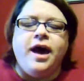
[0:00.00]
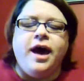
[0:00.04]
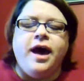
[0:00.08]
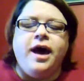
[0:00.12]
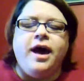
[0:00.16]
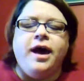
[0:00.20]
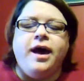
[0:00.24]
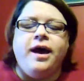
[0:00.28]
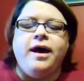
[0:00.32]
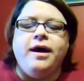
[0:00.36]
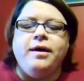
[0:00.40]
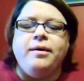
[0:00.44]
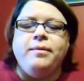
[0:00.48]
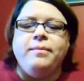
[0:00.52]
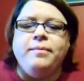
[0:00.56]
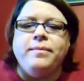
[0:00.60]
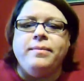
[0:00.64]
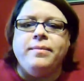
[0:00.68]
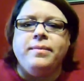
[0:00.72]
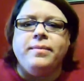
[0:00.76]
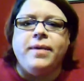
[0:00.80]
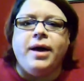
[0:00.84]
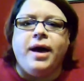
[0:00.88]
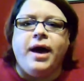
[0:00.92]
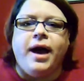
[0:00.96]

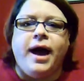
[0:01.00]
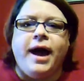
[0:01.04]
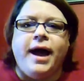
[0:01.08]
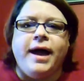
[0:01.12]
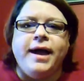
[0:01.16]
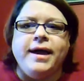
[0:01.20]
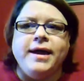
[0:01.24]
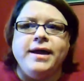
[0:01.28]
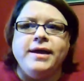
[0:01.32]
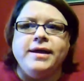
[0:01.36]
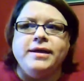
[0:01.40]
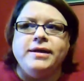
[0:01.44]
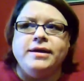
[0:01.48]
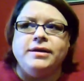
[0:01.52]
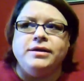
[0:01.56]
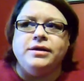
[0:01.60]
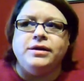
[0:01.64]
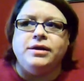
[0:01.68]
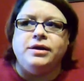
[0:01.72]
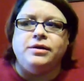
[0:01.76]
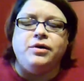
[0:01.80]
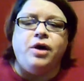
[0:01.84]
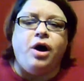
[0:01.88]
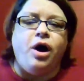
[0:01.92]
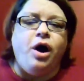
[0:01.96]
I
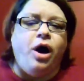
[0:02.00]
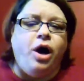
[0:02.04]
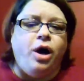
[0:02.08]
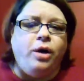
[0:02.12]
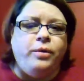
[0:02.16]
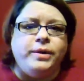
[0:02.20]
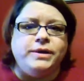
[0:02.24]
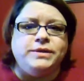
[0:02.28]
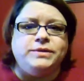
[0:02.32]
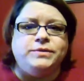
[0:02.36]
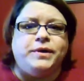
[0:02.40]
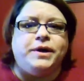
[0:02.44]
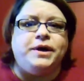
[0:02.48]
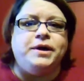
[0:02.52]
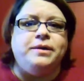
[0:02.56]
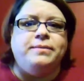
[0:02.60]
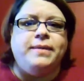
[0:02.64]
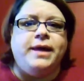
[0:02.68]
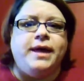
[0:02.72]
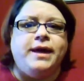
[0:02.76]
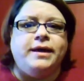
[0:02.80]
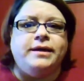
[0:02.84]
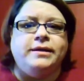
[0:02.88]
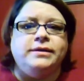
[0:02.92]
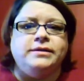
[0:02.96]
always
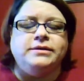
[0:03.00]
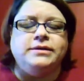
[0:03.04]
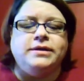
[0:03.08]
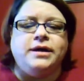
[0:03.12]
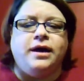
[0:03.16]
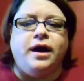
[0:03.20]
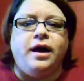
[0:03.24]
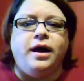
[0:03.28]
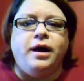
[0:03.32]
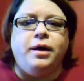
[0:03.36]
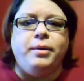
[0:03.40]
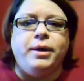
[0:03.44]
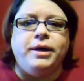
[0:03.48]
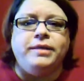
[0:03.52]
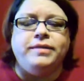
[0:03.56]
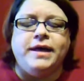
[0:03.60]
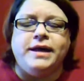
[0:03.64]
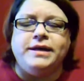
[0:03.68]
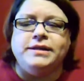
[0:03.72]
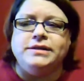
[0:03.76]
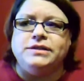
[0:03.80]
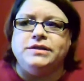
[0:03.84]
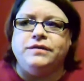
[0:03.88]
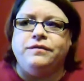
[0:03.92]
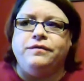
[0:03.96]
recommend, and
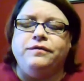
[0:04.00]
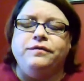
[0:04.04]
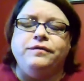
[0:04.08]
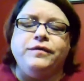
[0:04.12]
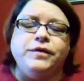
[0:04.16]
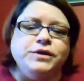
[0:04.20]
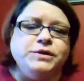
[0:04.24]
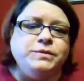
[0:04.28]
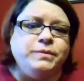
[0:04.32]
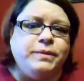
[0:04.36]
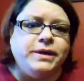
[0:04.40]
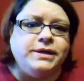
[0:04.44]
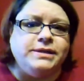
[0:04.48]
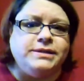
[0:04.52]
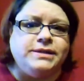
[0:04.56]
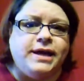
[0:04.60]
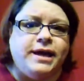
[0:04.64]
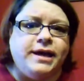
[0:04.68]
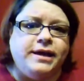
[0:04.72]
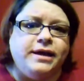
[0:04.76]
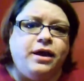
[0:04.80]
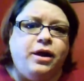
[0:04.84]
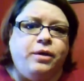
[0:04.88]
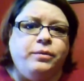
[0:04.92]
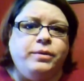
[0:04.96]
that's the first place
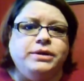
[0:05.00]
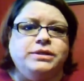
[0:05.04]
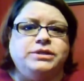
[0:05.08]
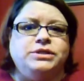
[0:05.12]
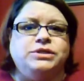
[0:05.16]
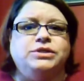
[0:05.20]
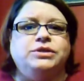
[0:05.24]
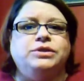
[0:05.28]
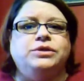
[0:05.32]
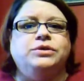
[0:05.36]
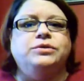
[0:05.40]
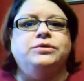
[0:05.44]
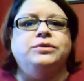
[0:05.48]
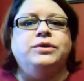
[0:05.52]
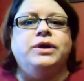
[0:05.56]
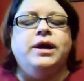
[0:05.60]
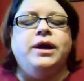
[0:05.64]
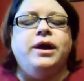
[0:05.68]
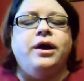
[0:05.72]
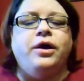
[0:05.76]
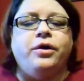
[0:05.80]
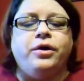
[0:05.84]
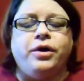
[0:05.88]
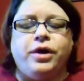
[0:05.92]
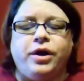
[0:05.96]
I always do
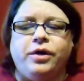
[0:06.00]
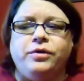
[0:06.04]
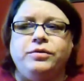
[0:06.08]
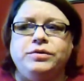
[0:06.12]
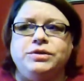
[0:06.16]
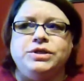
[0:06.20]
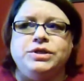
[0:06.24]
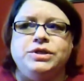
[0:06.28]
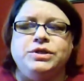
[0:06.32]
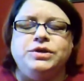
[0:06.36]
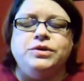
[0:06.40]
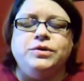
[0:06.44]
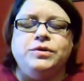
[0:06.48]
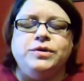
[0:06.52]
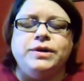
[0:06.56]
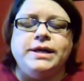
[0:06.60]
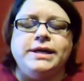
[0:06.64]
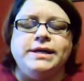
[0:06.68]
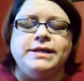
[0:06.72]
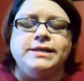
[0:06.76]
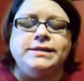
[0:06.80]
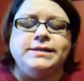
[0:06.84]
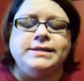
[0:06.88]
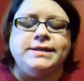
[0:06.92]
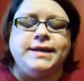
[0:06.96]
or go to,
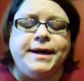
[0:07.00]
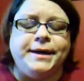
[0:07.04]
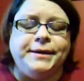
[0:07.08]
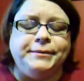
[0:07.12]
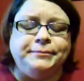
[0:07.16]
is